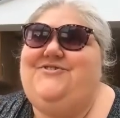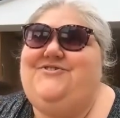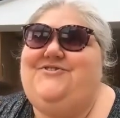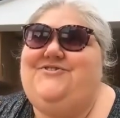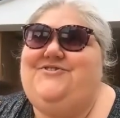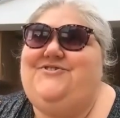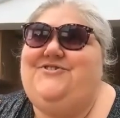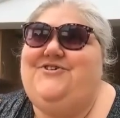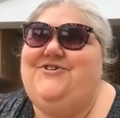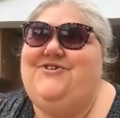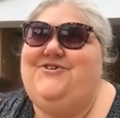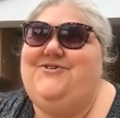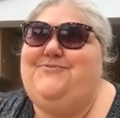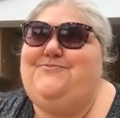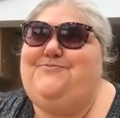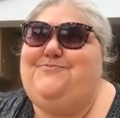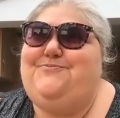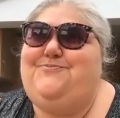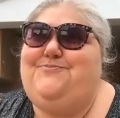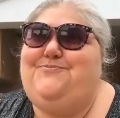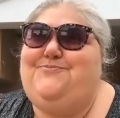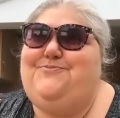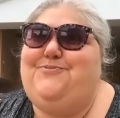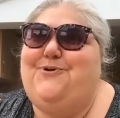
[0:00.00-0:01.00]
to
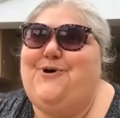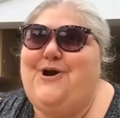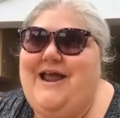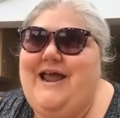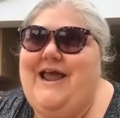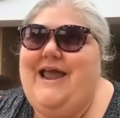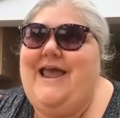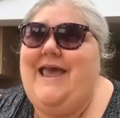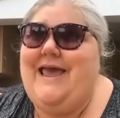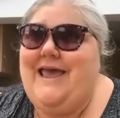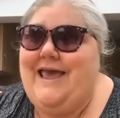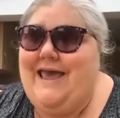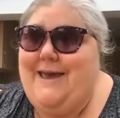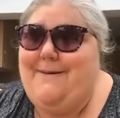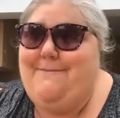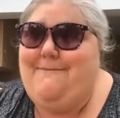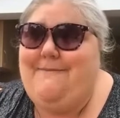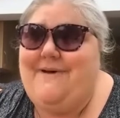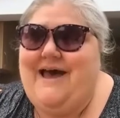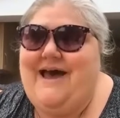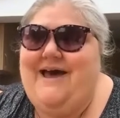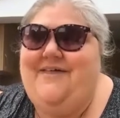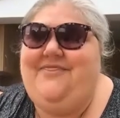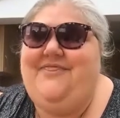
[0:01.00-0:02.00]
bring him
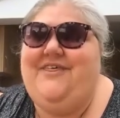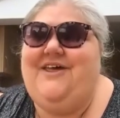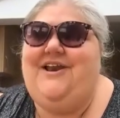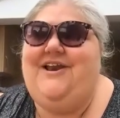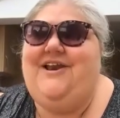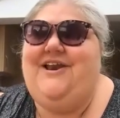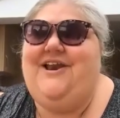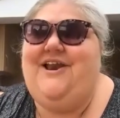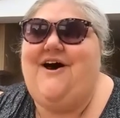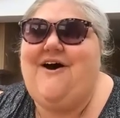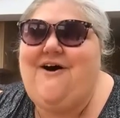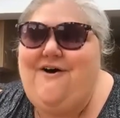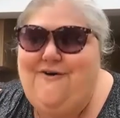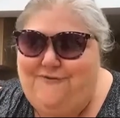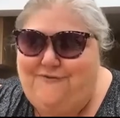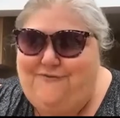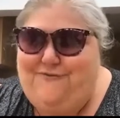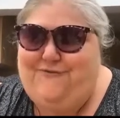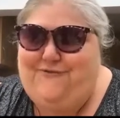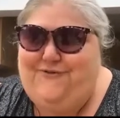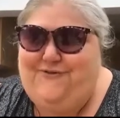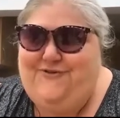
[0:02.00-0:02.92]
and the love